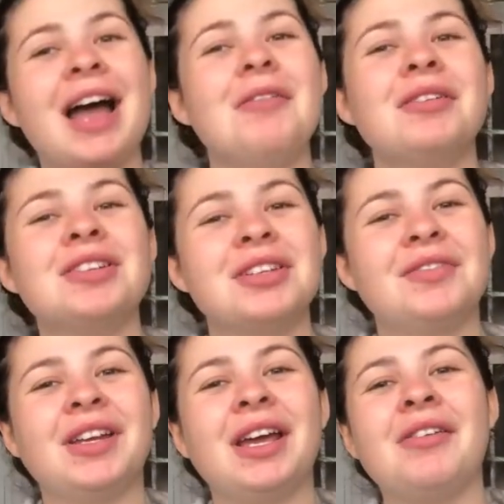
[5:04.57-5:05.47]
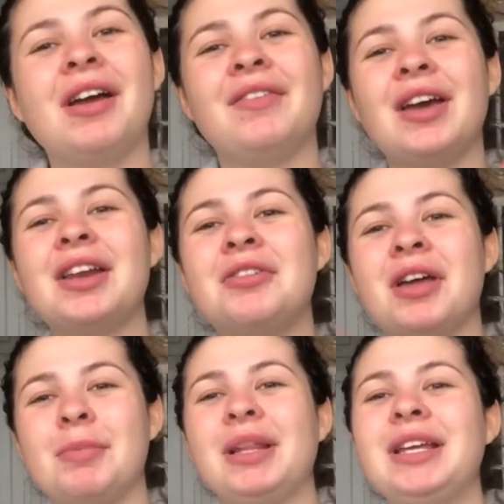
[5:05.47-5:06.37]
I hope you enjoyed the video. If you are new
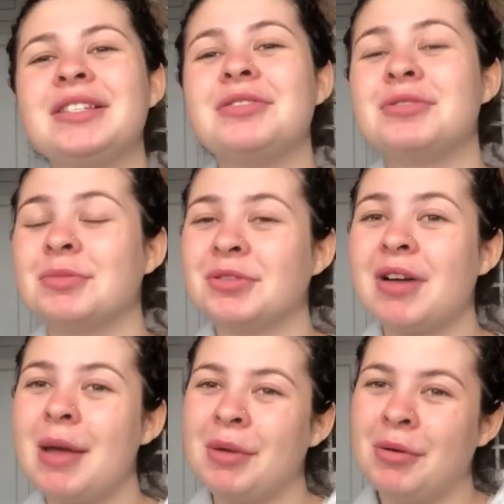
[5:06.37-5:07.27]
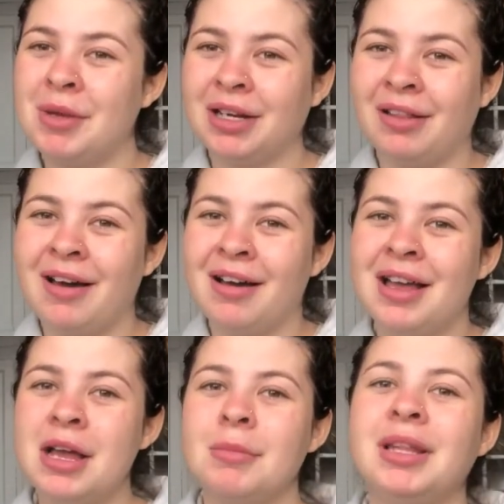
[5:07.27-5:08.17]
here, please do subscribe. It will mean a lot
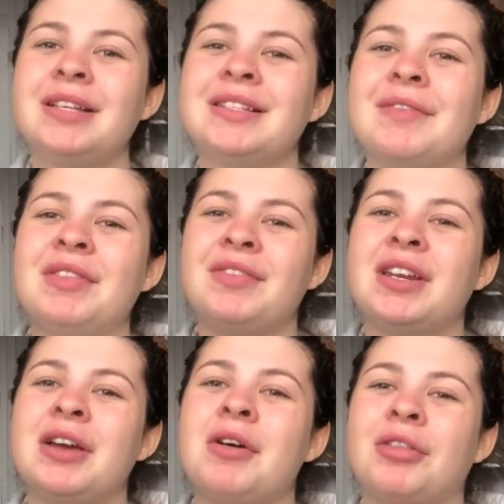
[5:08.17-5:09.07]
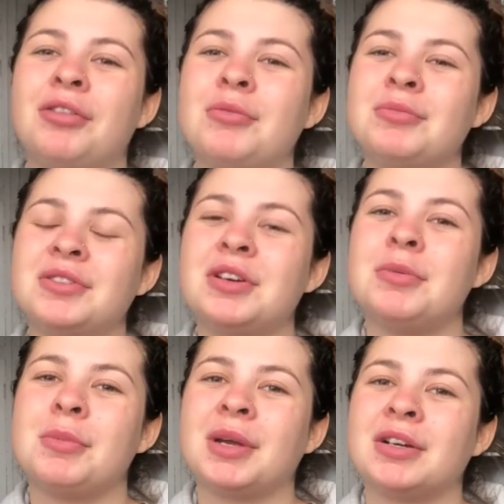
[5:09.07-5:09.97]
please give the video a thumbs
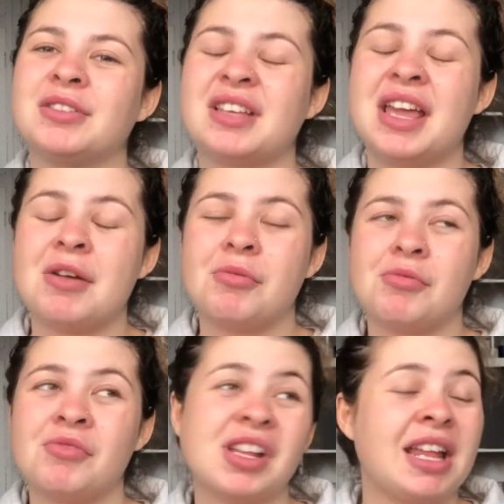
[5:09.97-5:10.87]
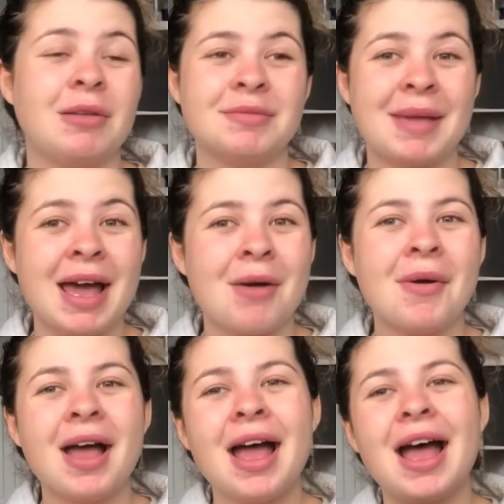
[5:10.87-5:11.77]
up because it really helps me
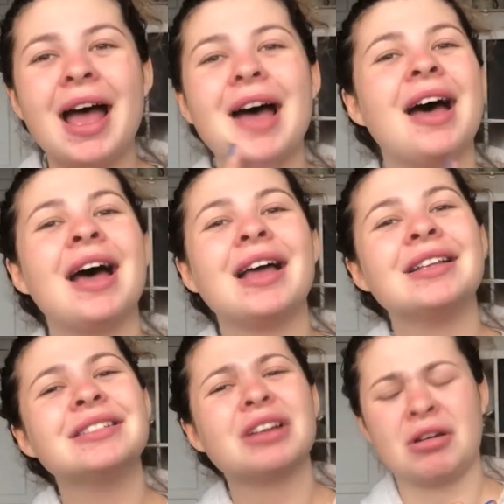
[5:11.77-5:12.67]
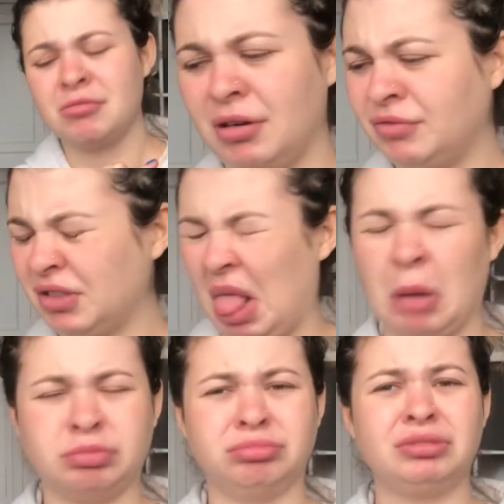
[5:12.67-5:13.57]
out. And, oh, just,
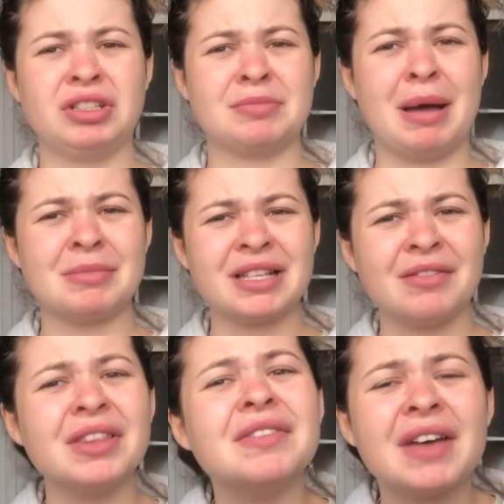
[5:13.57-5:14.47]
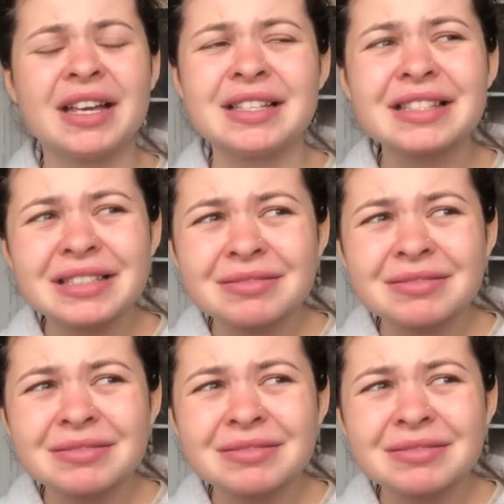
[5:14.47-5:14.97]
just smack myself in the face.